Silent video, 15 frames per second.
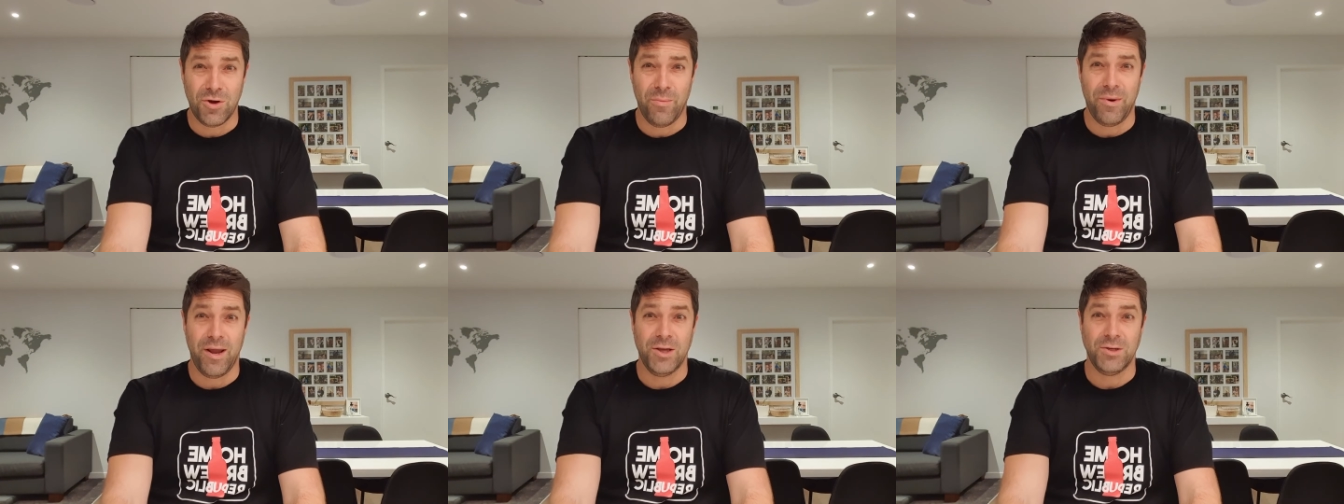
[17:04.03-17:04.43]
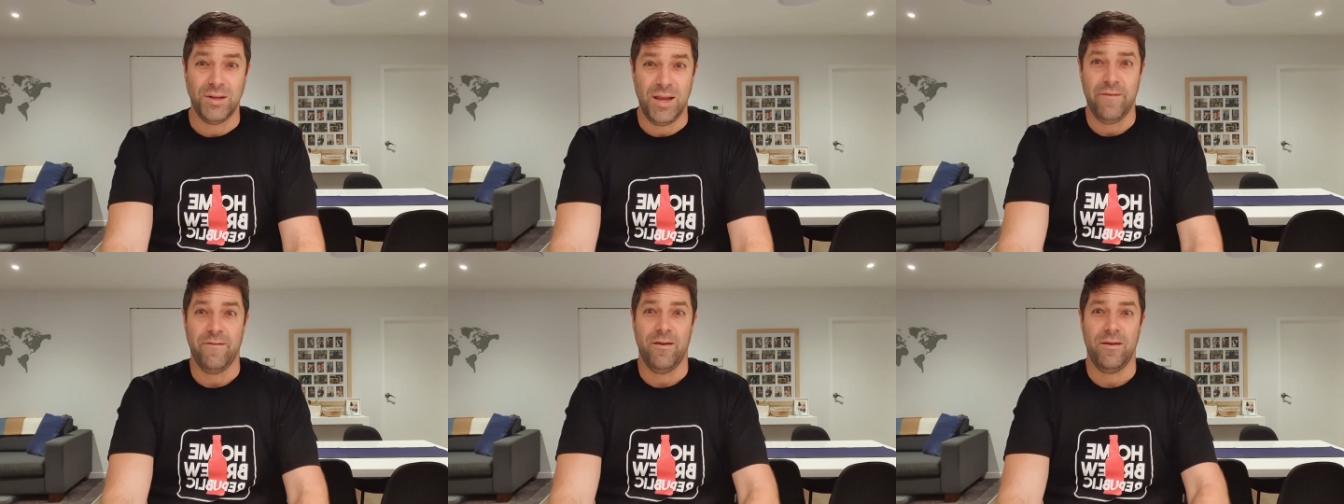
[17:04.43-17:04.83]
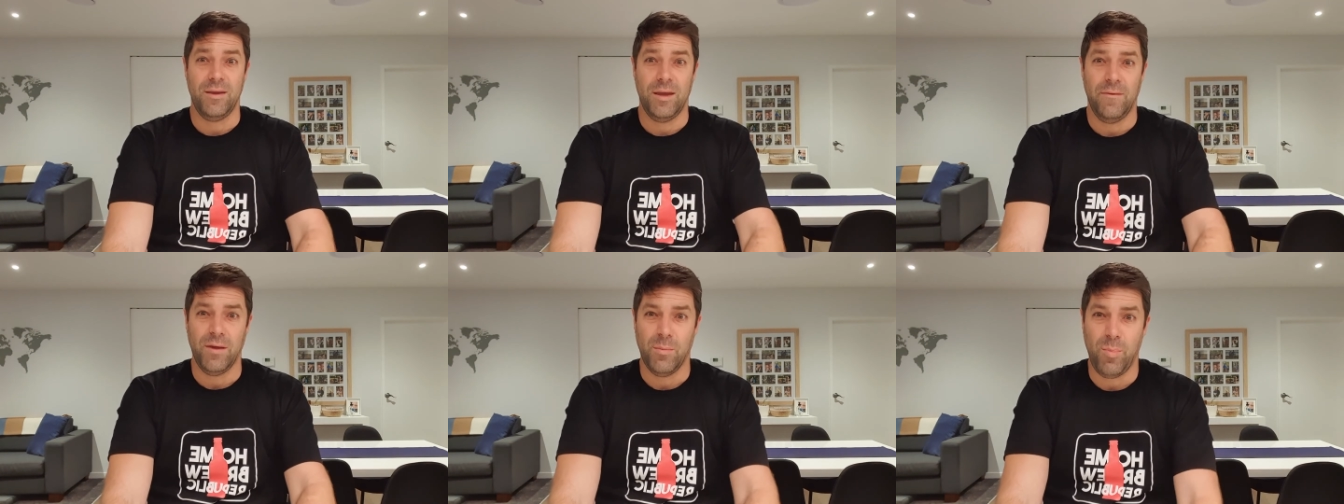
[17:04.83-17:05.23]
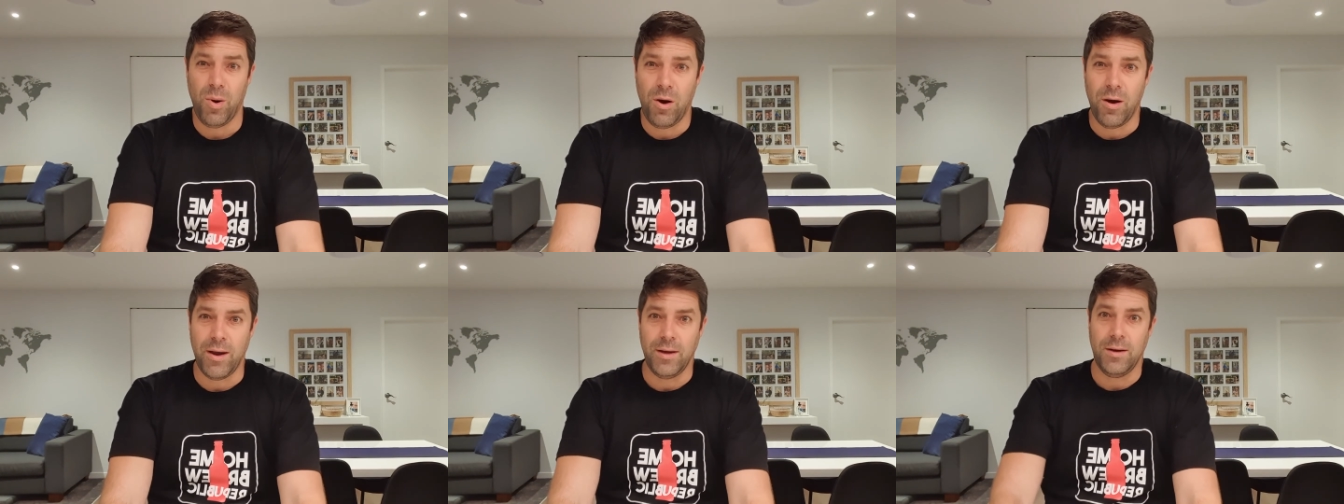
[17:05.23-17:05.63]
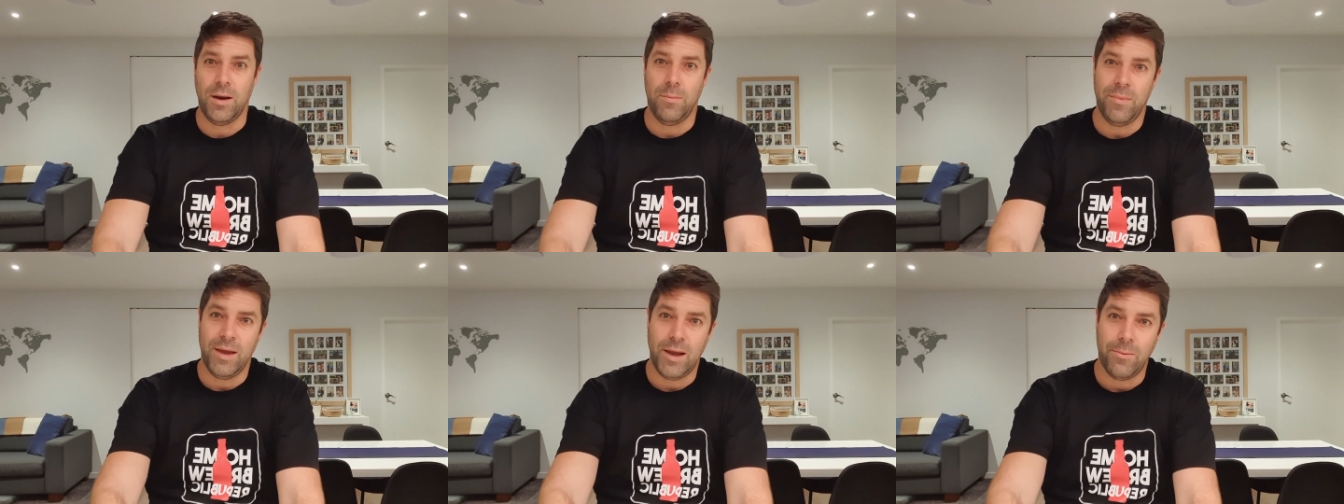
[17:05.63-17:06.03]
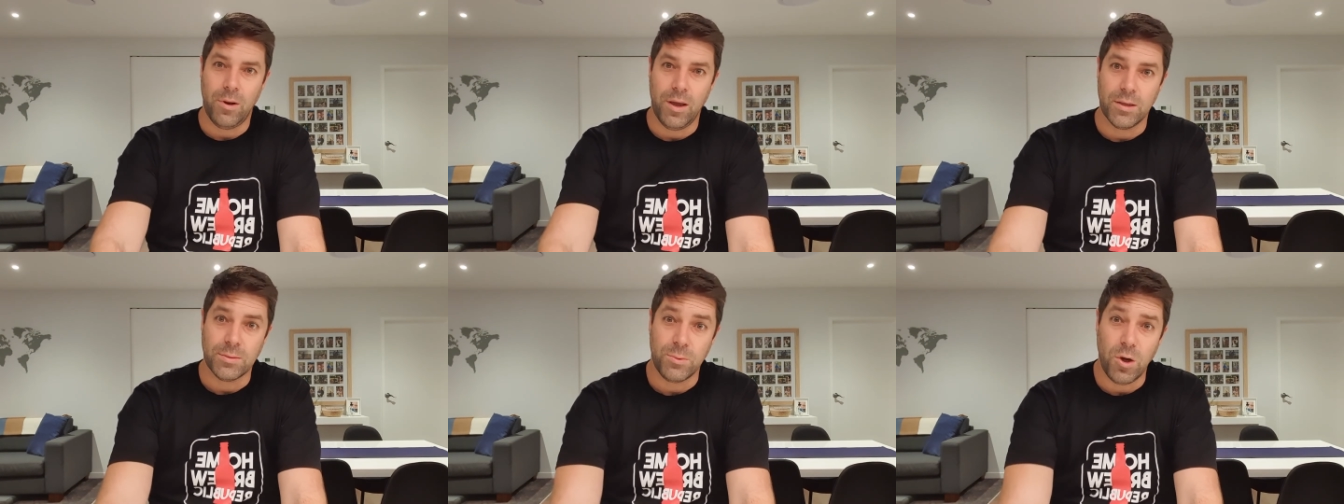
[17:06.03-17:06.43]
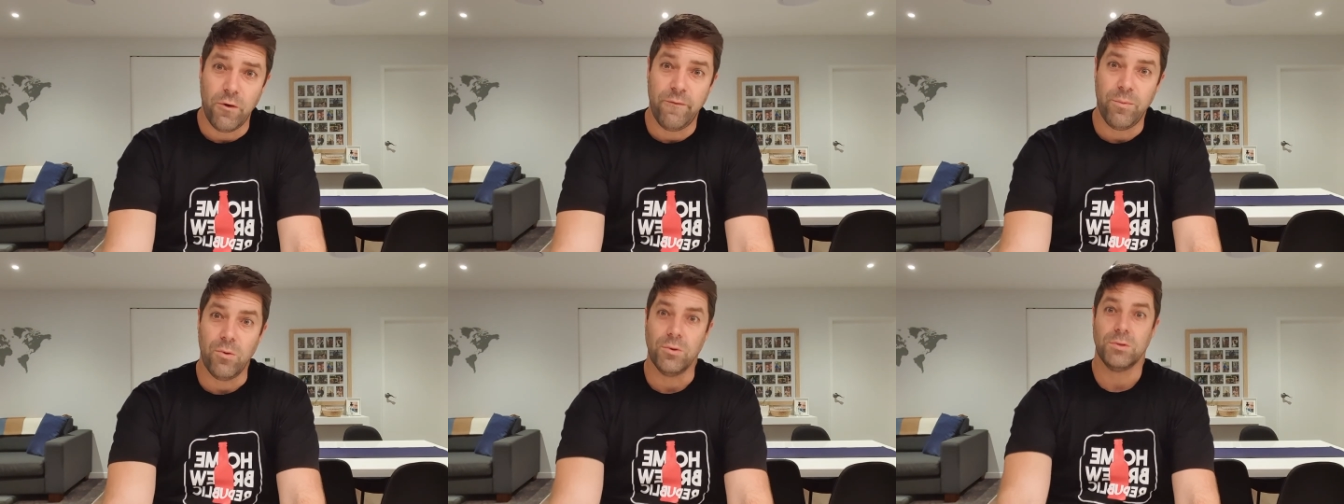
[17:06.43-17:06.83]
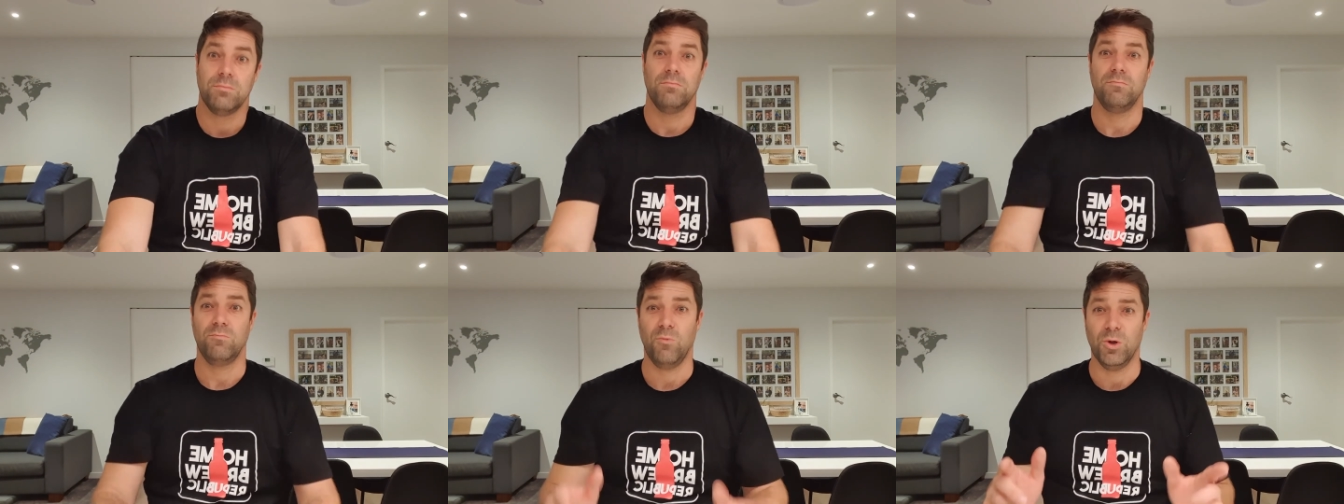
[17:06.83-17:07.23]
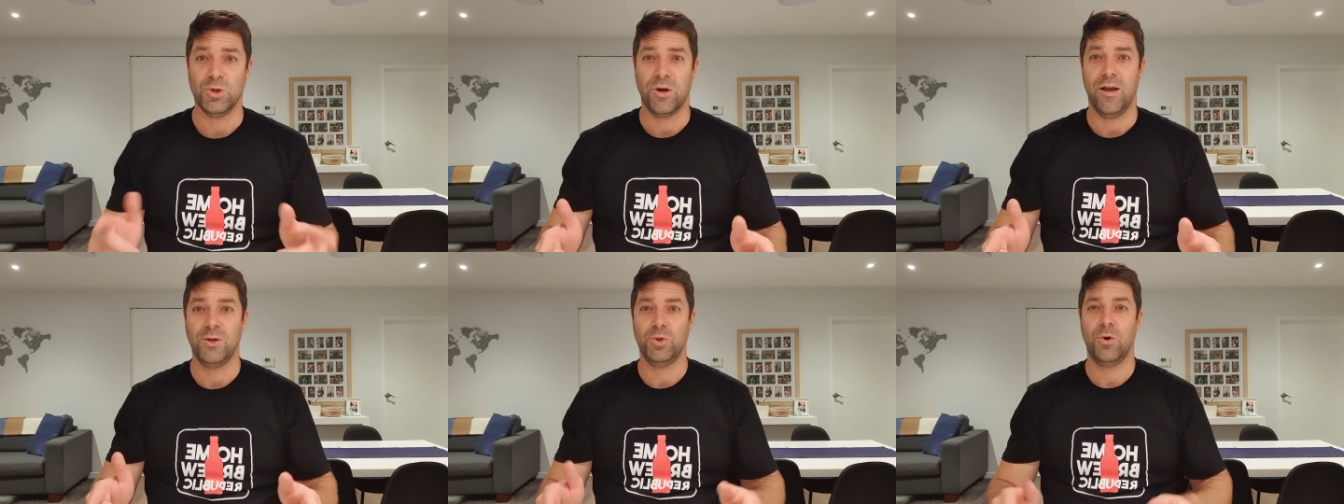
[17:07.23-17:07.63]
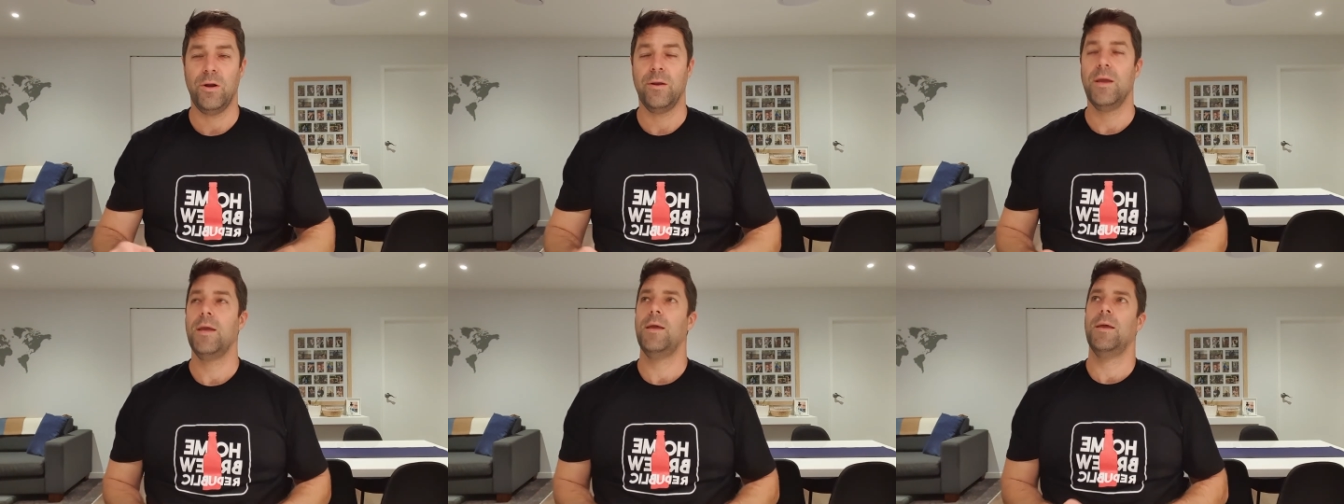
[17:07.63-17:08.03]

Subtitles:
combination ever, having a pint and being able to hit some golf balls, which I enjoyed.